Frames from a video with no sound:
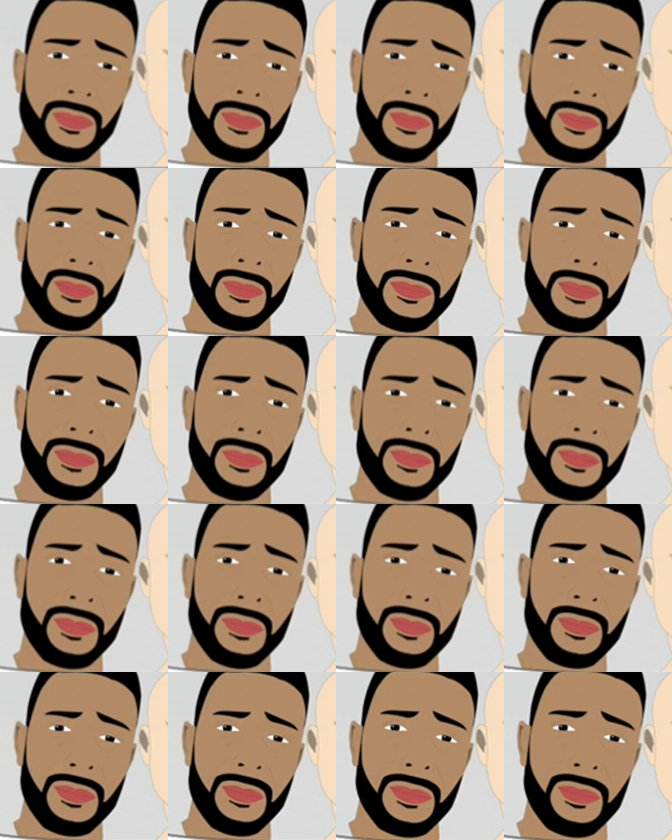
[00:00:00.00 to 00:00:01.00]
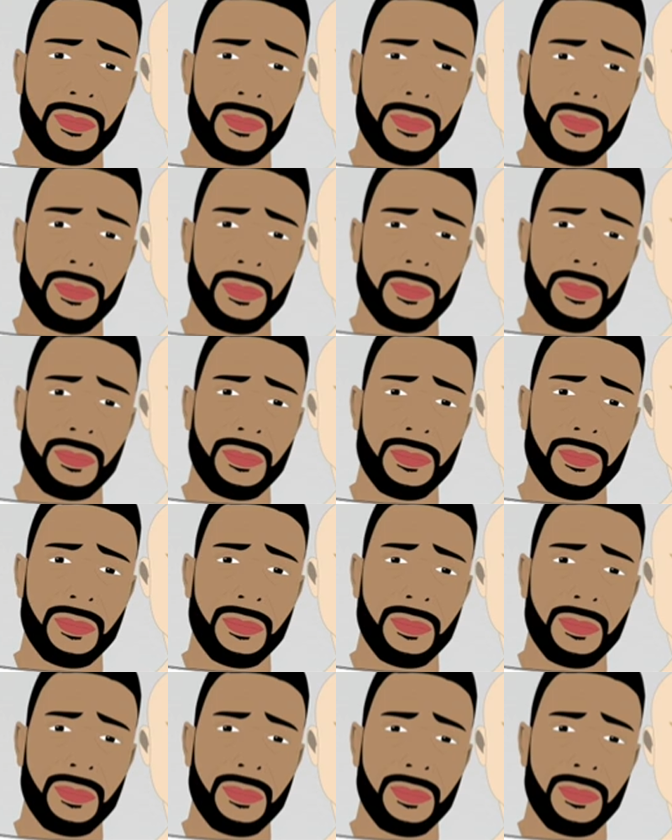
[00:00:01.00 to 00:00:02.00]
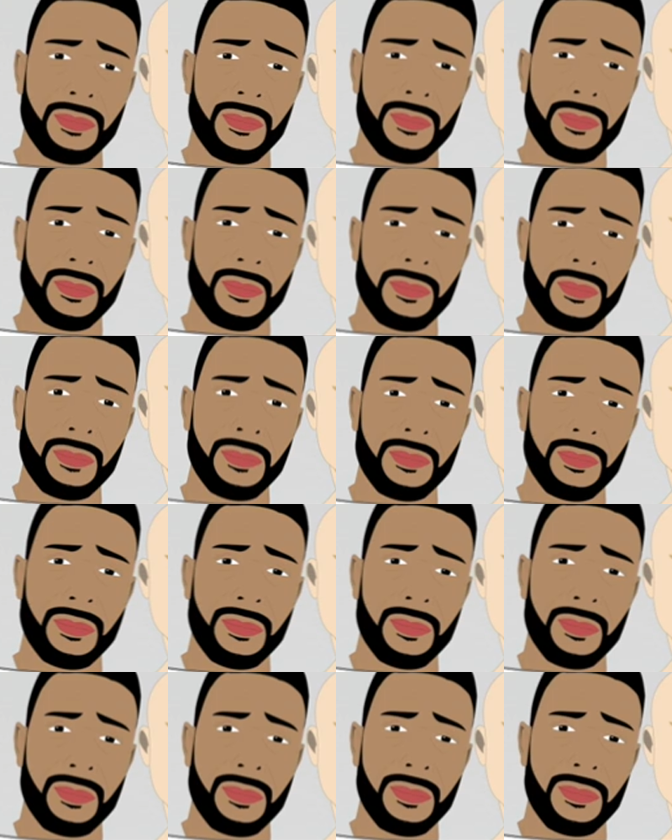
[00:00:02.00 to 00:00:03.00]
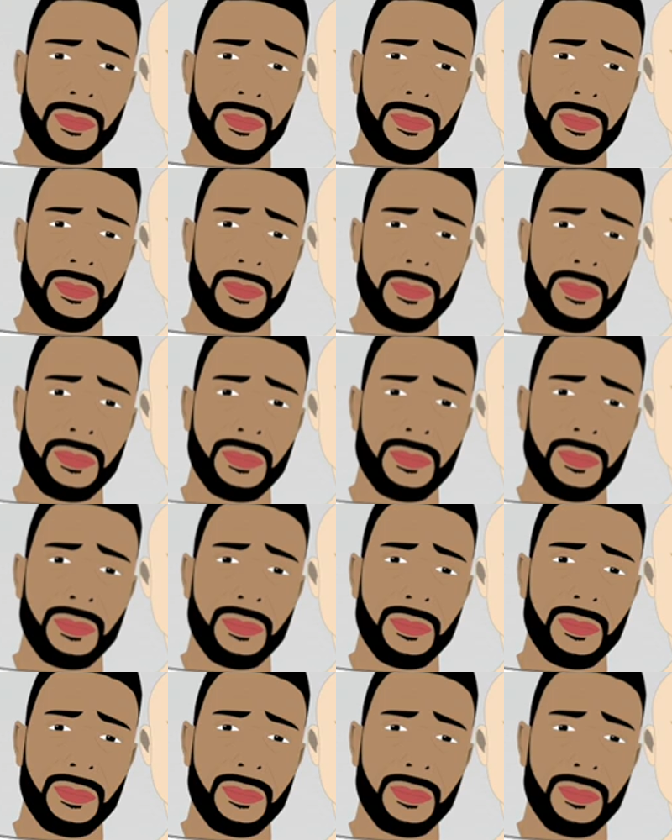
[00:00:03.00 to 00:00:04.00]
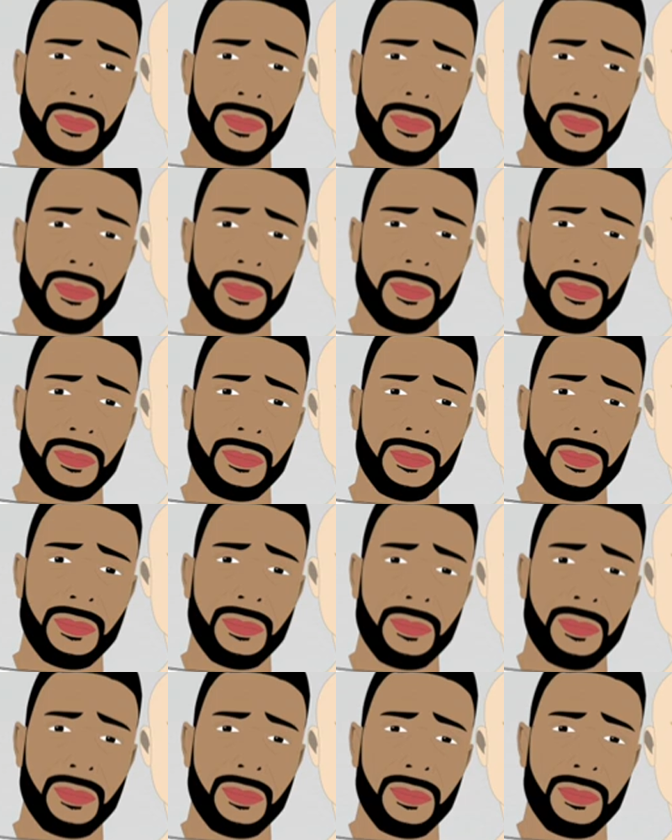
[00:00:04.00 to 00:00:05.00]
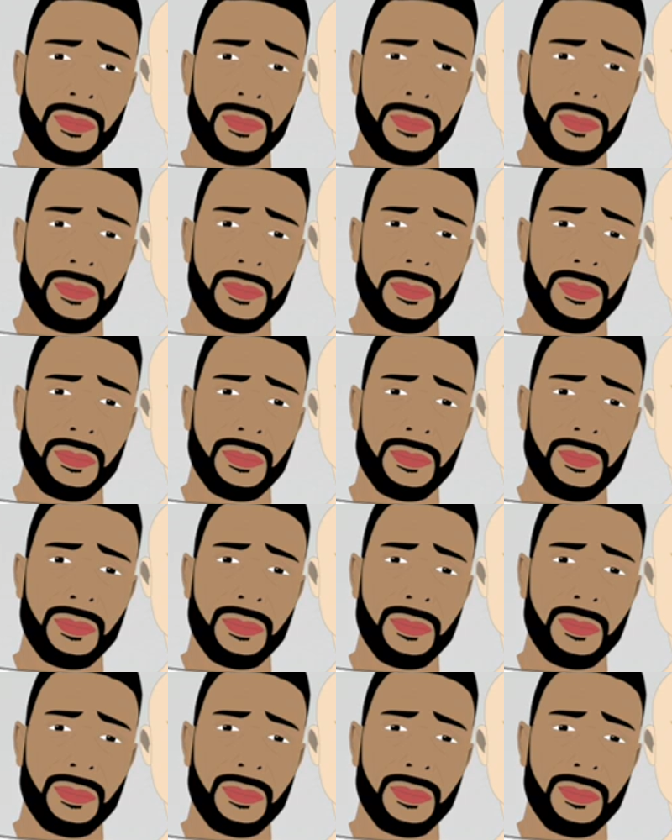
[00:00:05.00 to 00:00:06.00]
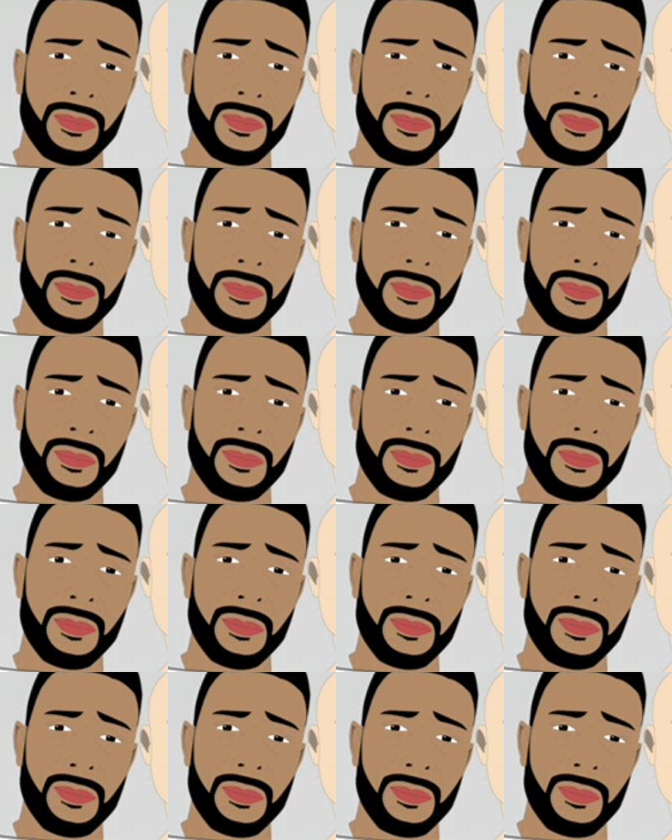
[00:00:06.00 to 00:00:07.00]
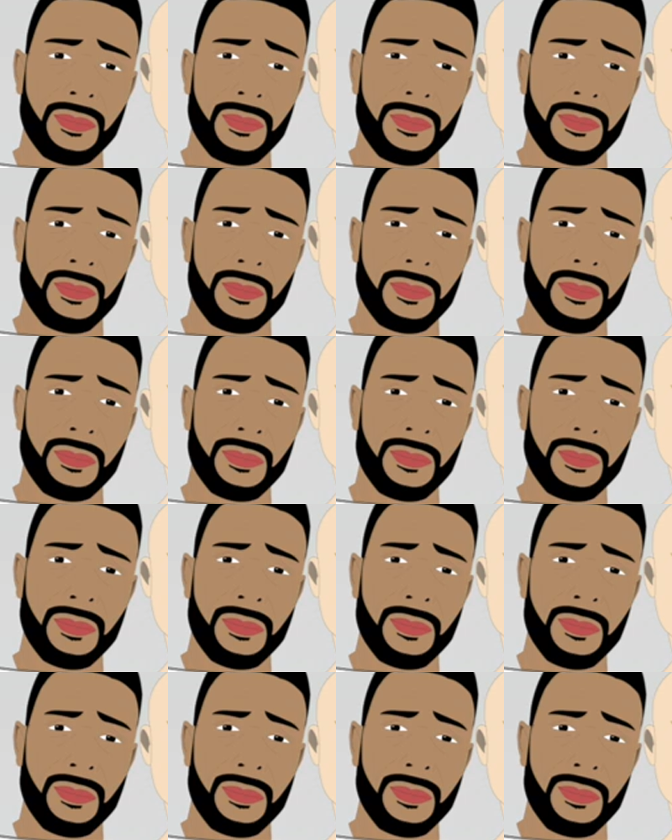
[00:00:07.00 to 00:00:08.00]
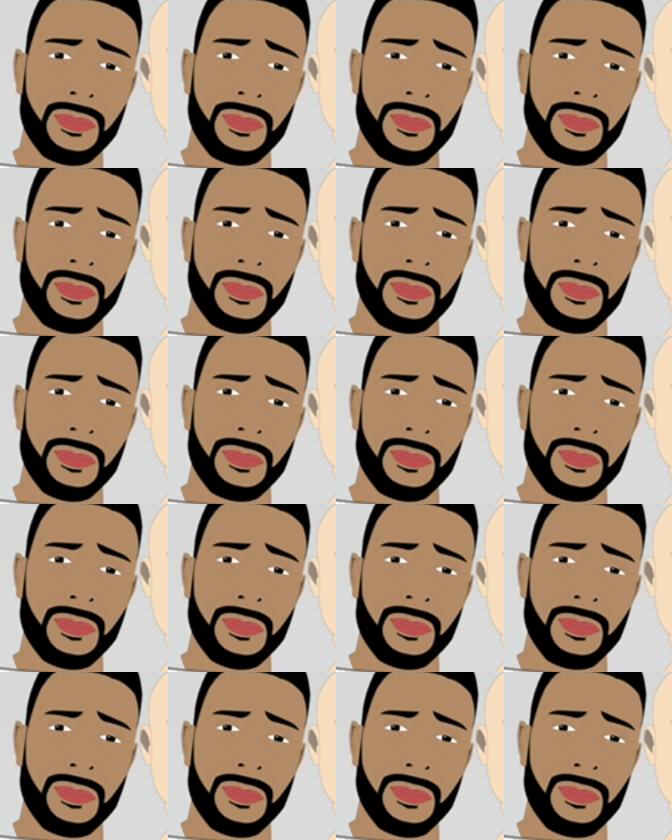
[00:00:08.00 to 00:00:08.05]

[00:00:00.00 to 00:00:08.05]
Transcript: [no speech]